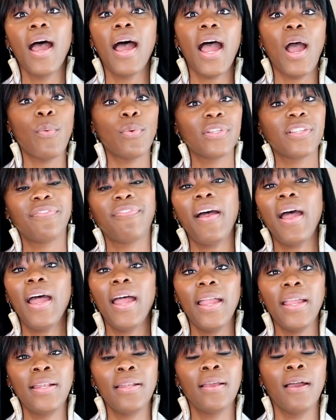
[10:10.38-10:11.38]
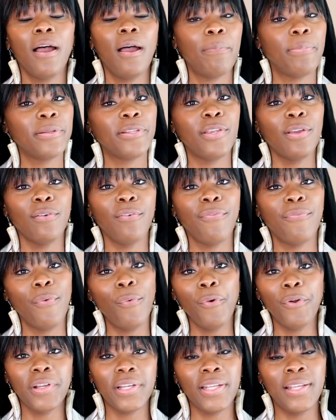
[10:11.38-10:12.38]
i was fine up until
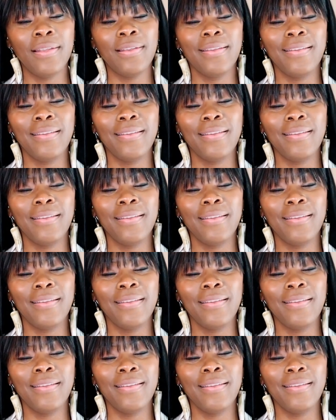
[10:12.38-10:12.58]
40